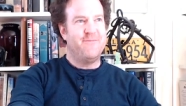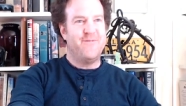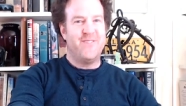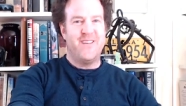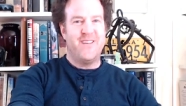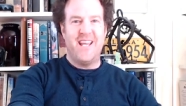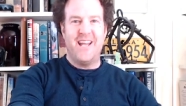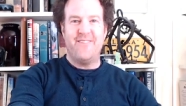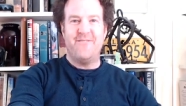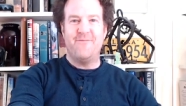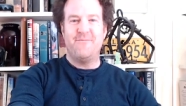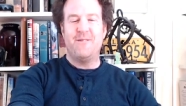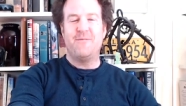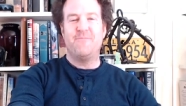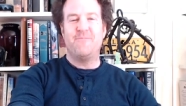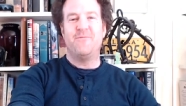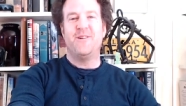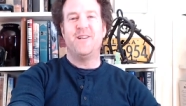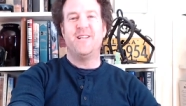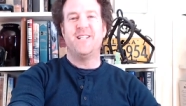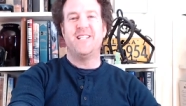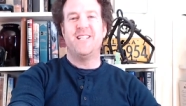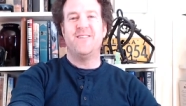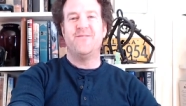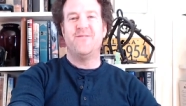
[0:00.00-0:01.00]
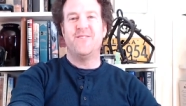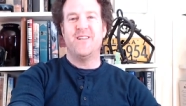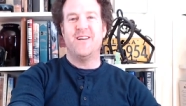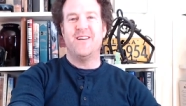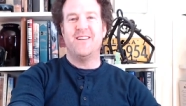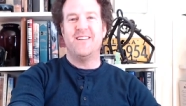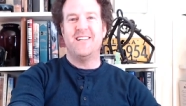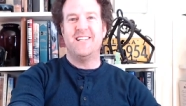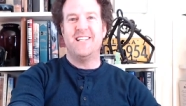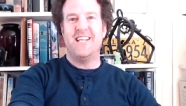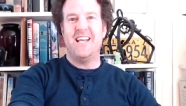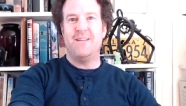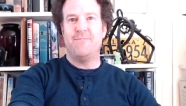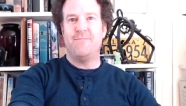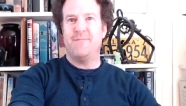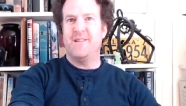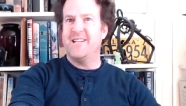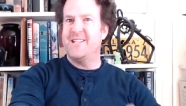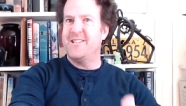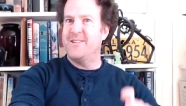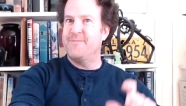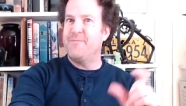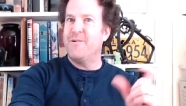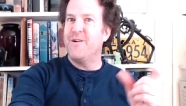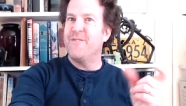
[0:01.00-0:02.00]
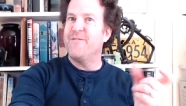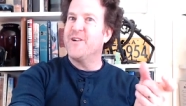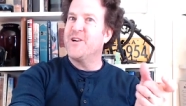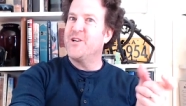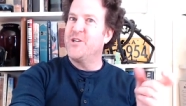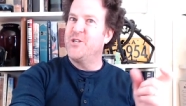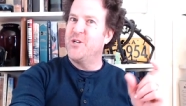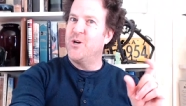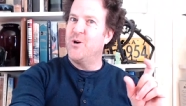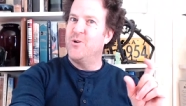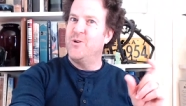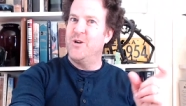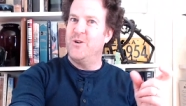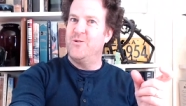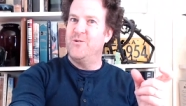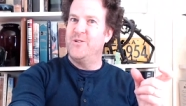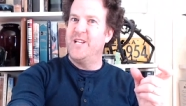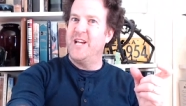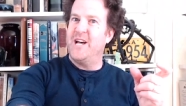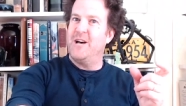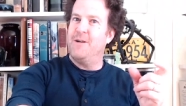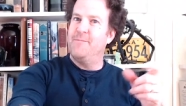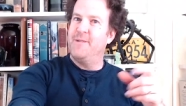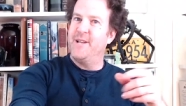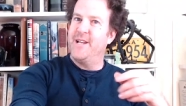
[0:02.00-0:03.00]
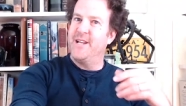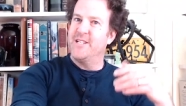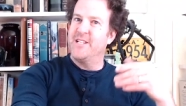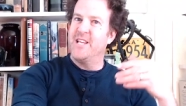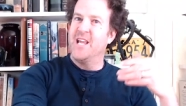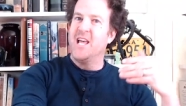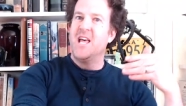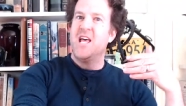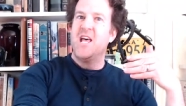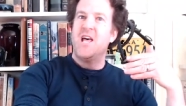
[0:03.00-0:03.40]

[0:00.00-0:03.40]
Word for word: You can't remember he's even on a date, but it's a perfect show don't tell because